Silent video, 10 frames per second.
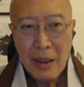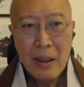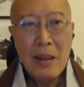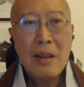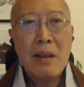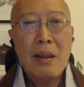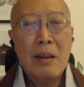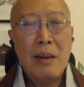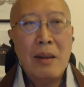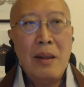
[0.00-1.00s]
in
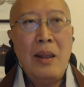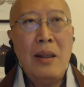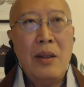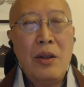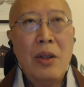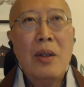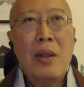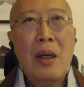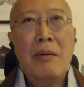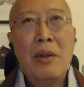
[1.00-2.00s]
this scene, it's
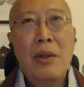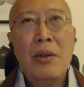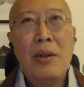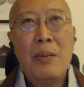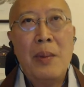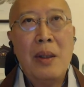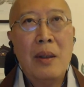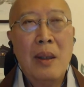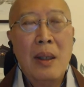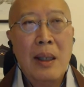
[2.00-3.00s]
just after she's
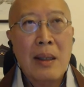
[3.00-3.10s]
been